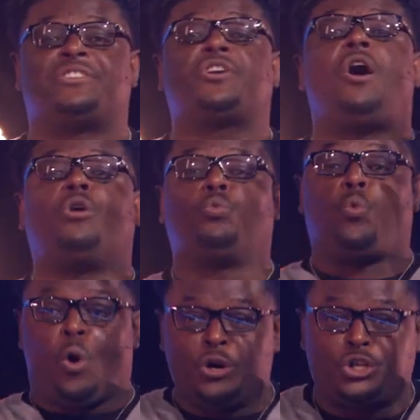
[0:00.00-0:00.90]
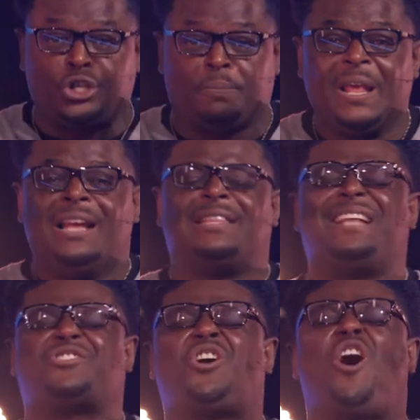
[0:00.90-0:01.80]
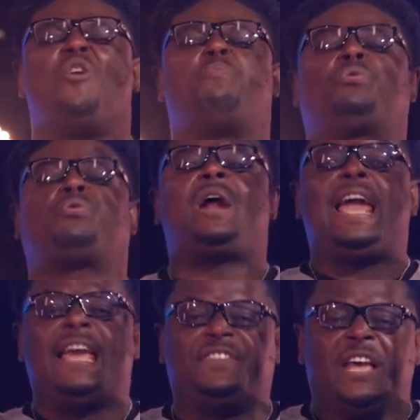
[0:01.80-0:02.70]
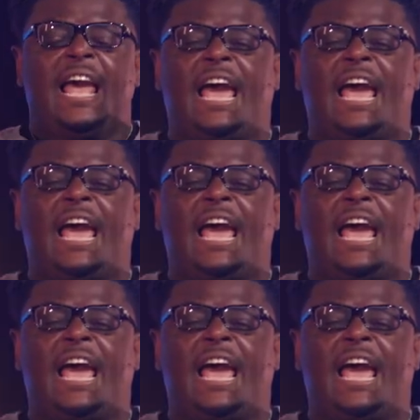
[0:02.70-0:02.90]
That's called worship. That's called praise.